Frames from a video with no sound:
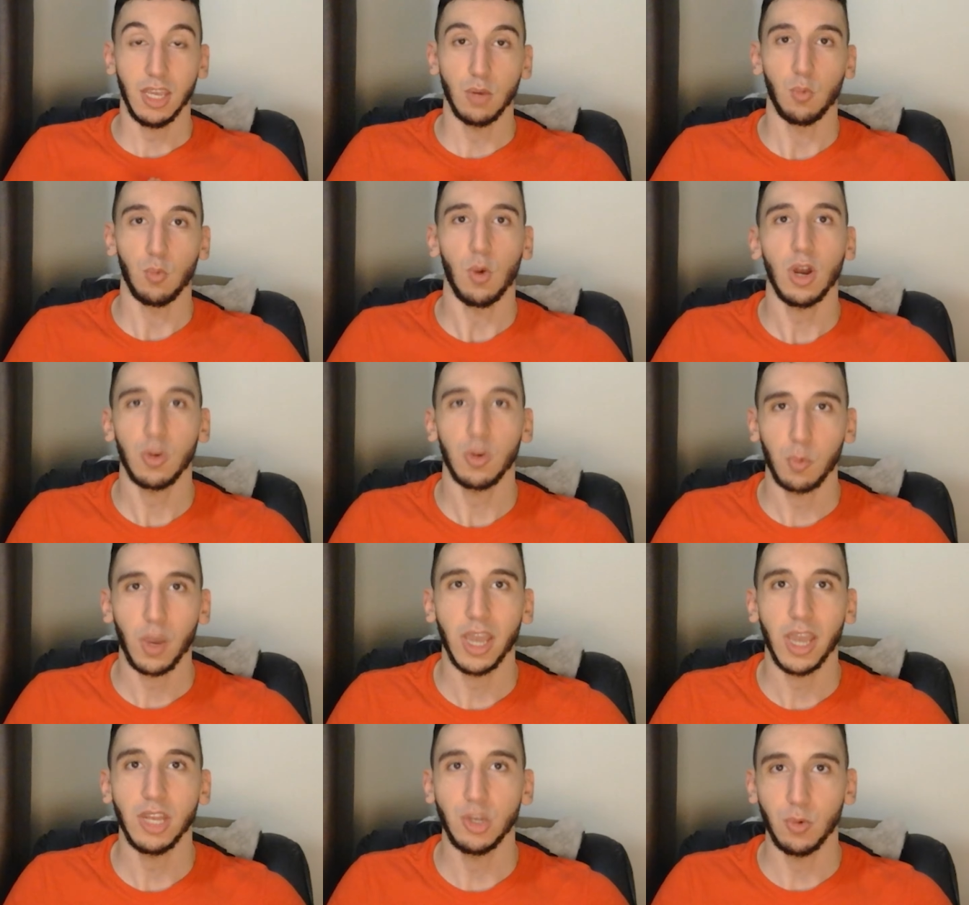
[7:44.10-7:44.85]
what
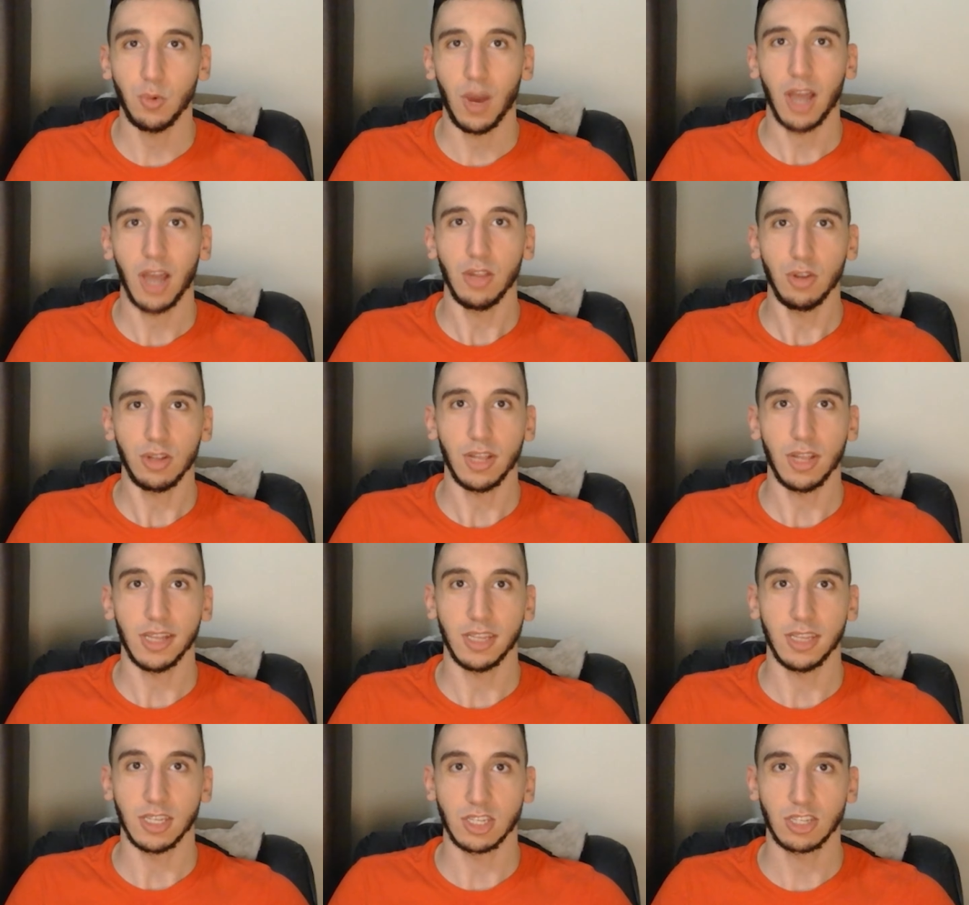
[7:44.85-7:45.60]
way do I look
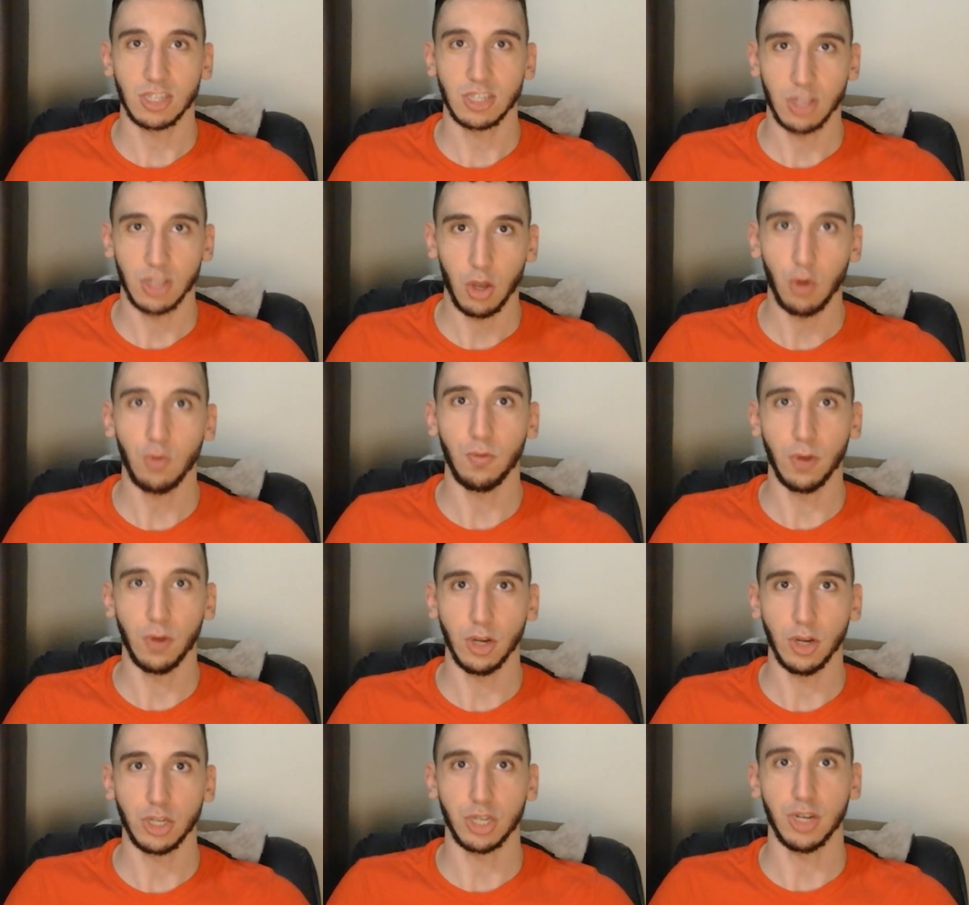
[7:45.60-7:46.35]
like the slow
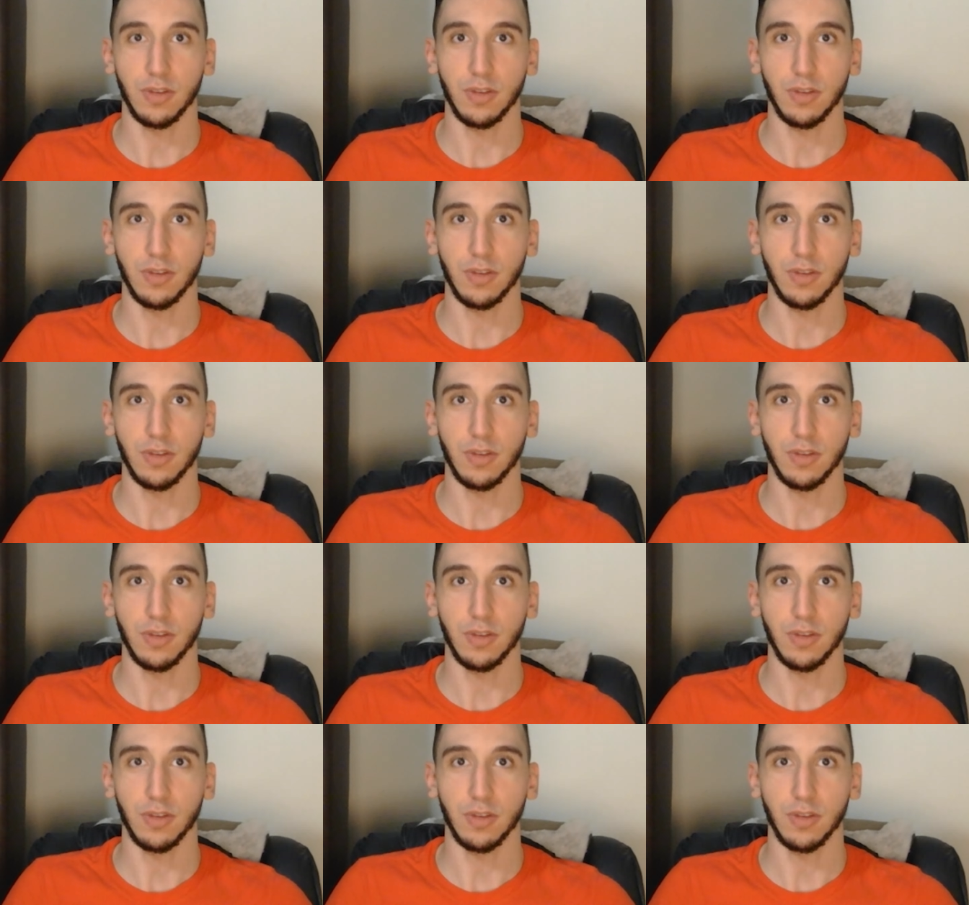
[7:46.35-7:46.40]
version of